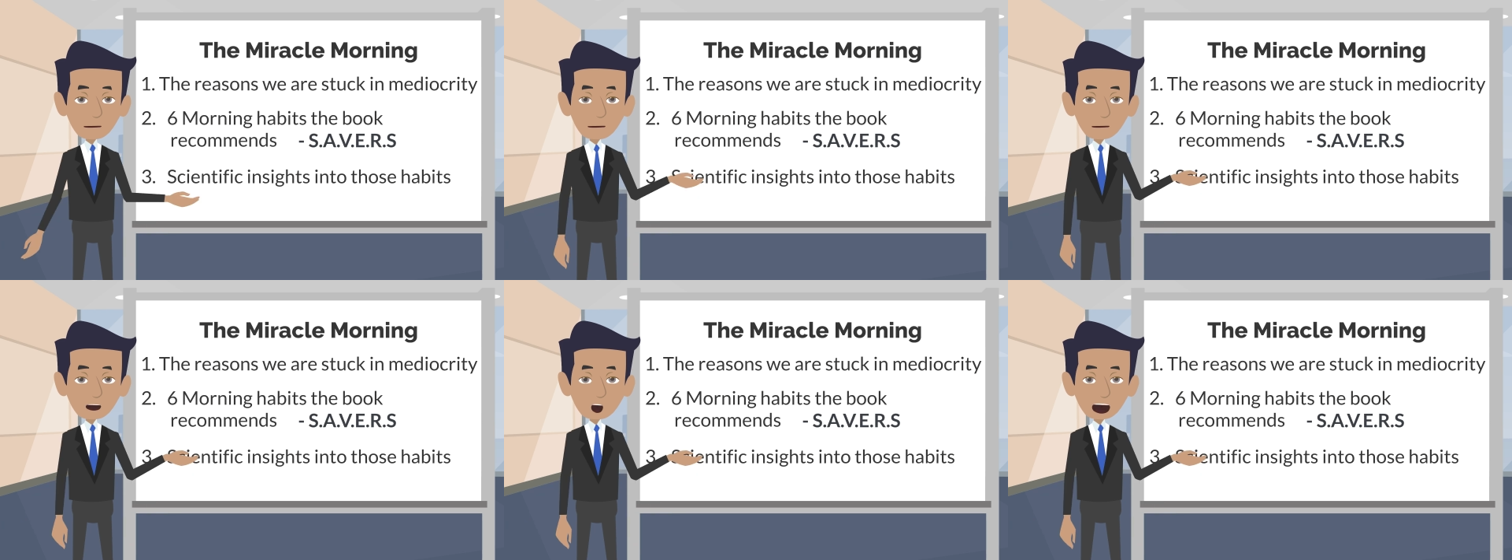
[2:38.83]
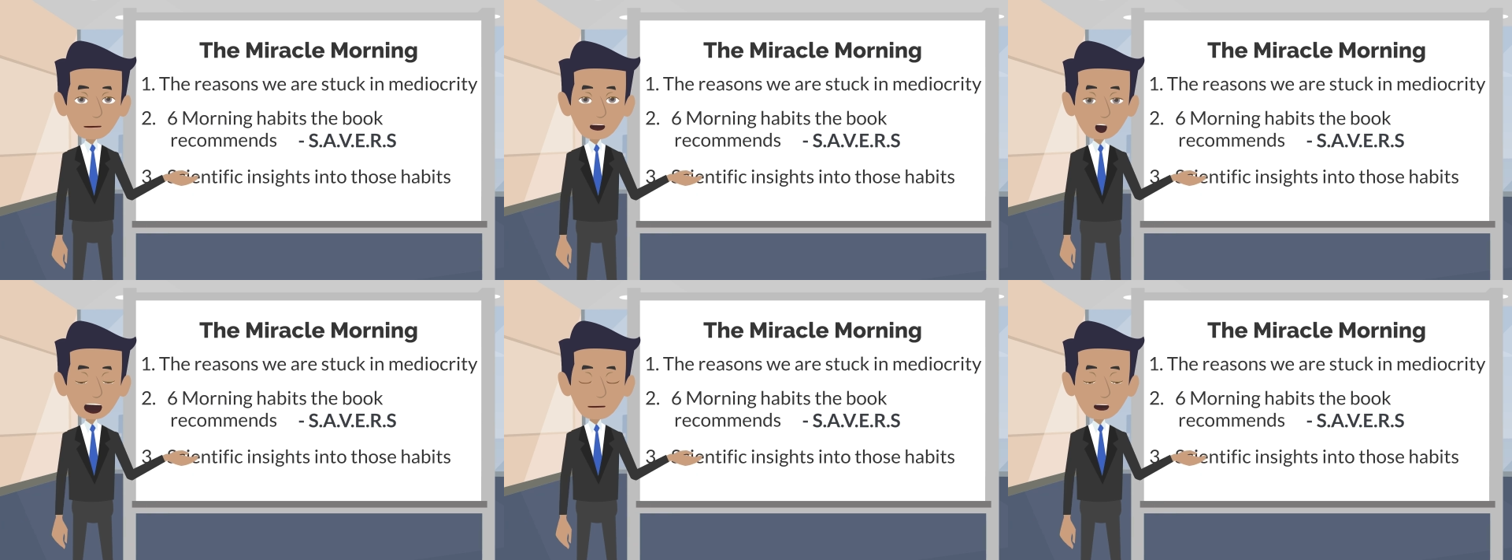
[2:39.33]
I would like to
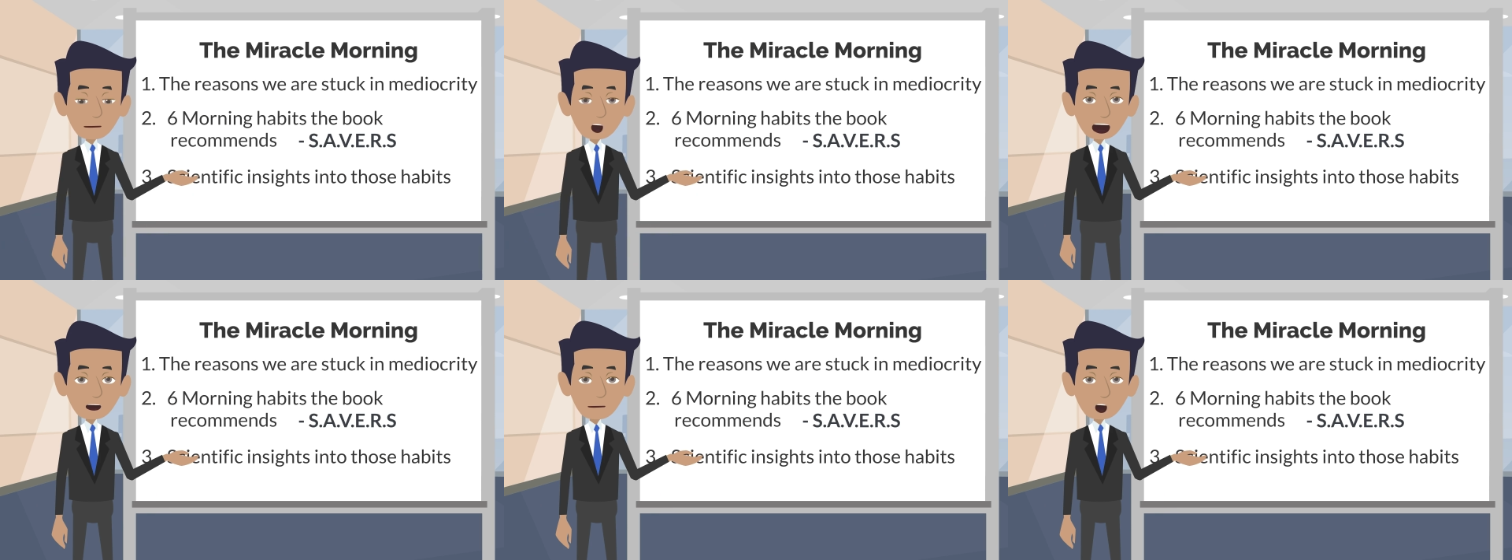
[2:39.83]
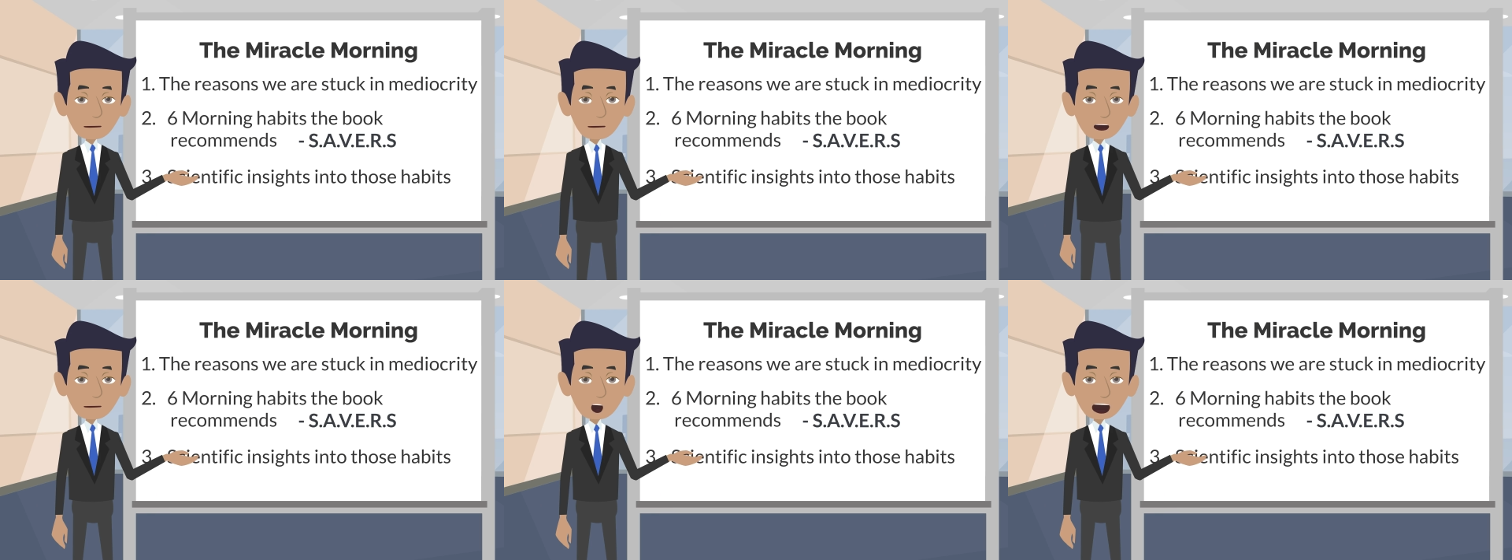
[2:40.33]
analyze them from the
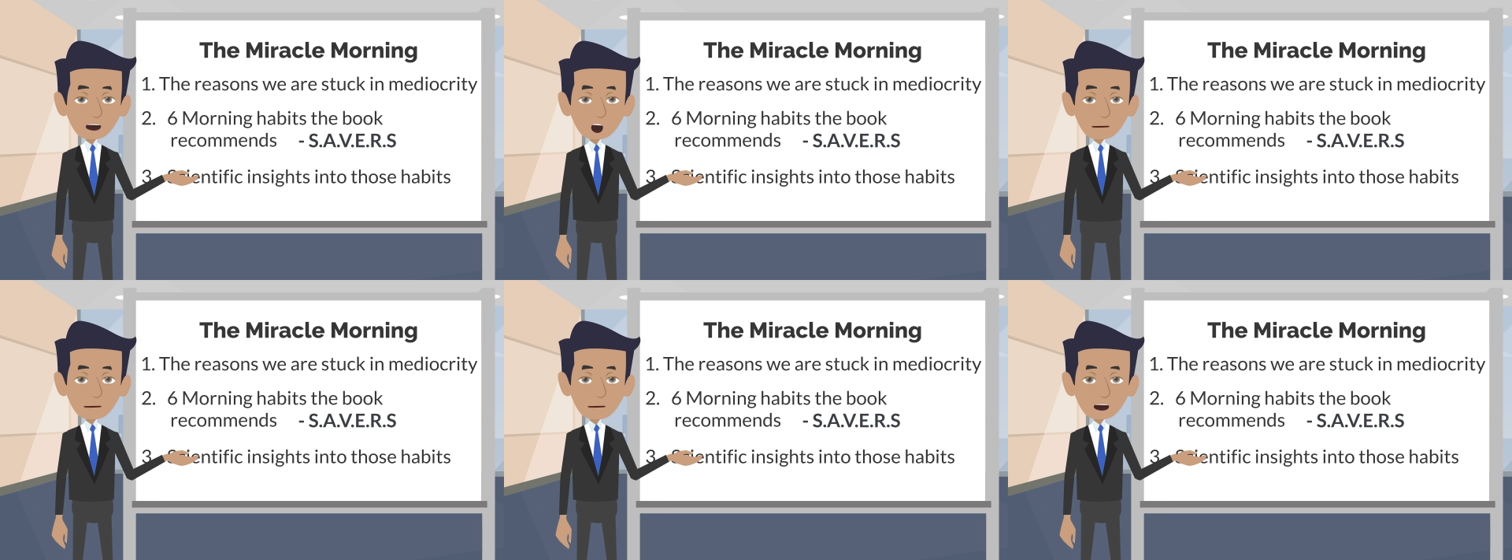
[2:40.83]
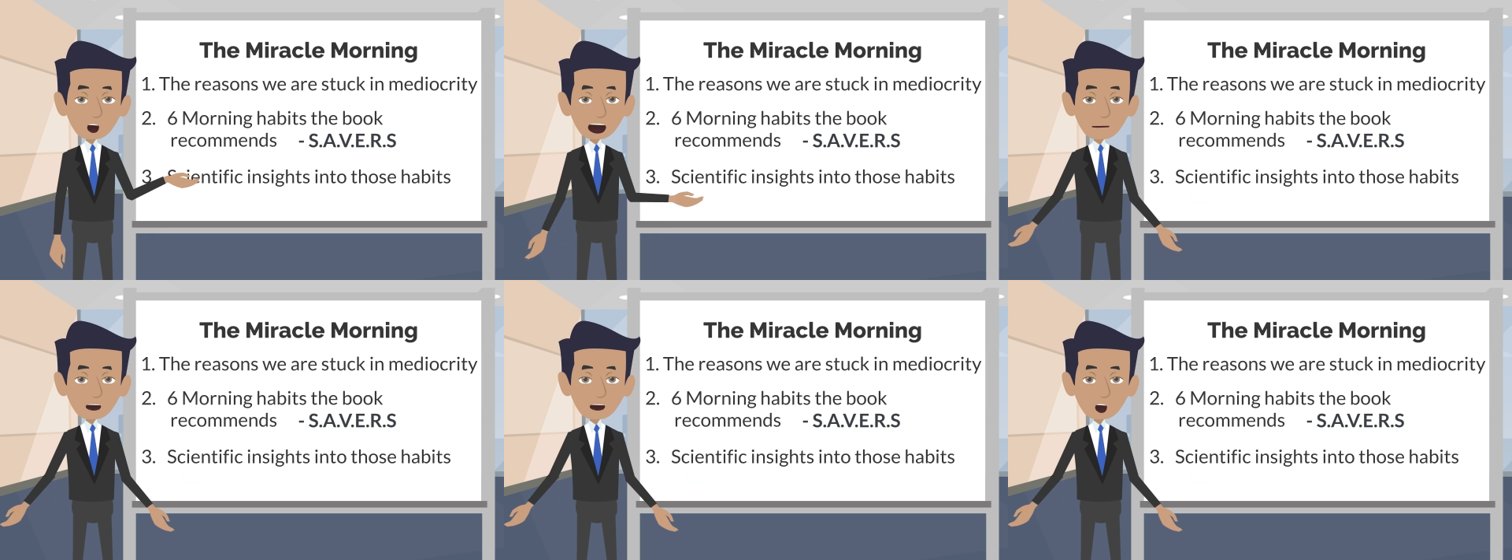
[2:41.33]
scientific point of
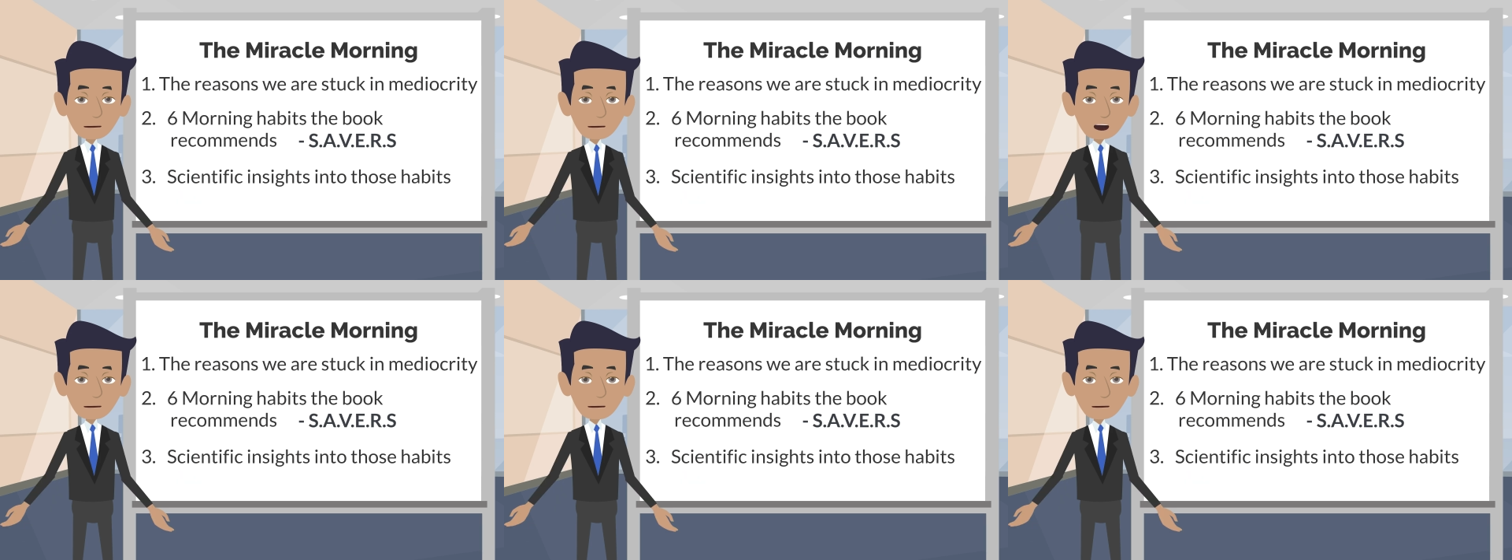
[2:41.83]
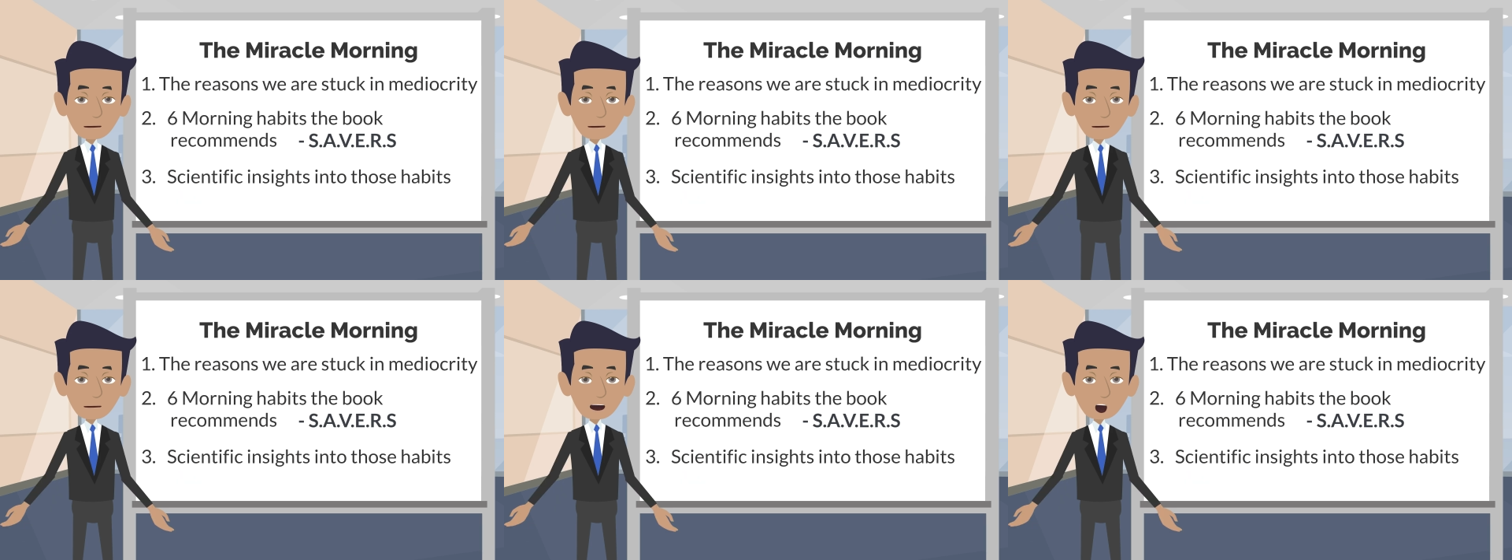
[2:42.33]
view. Let's
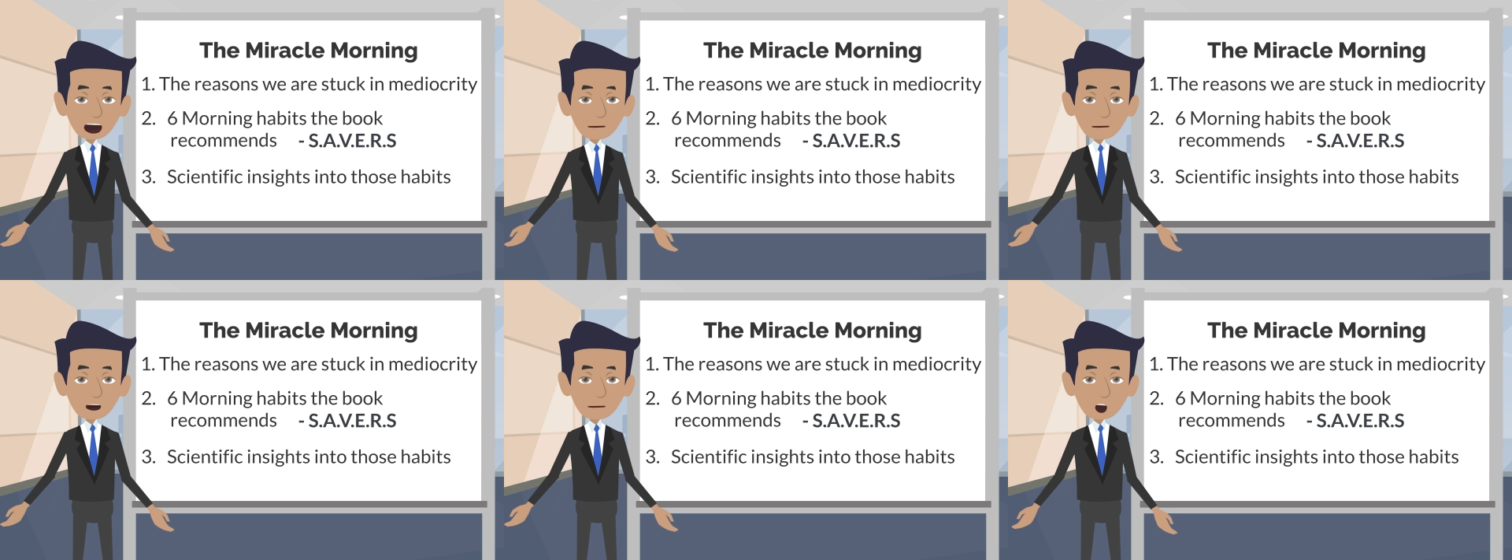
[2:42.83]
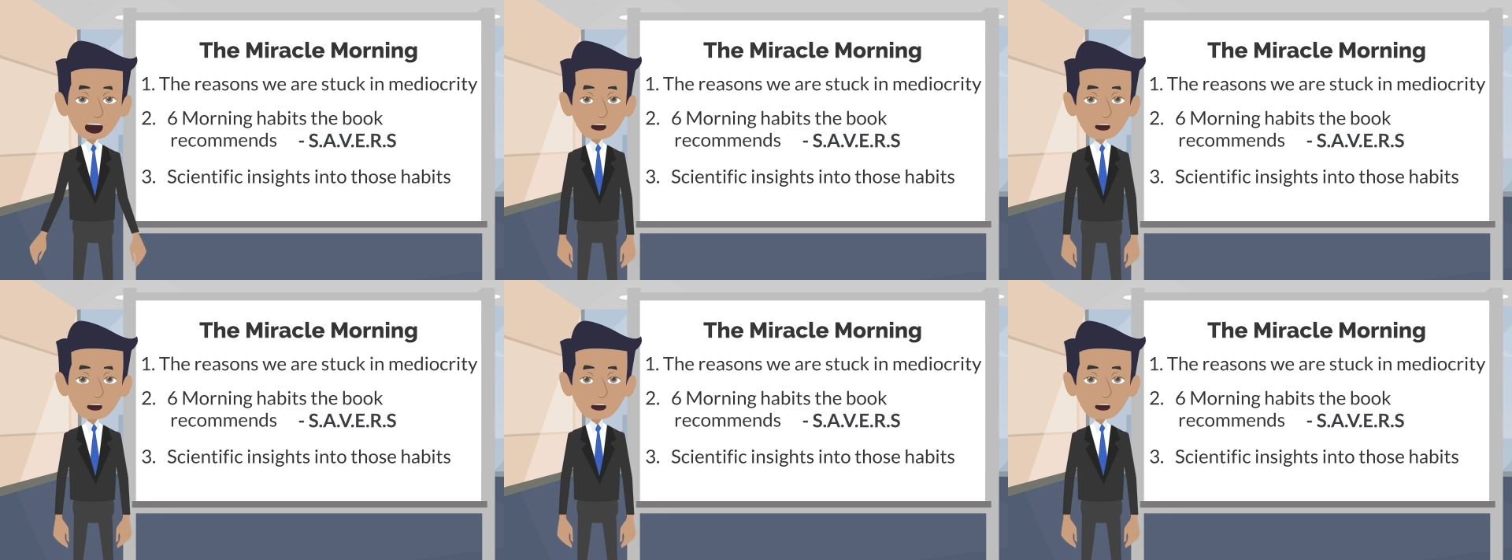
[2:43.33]
get started.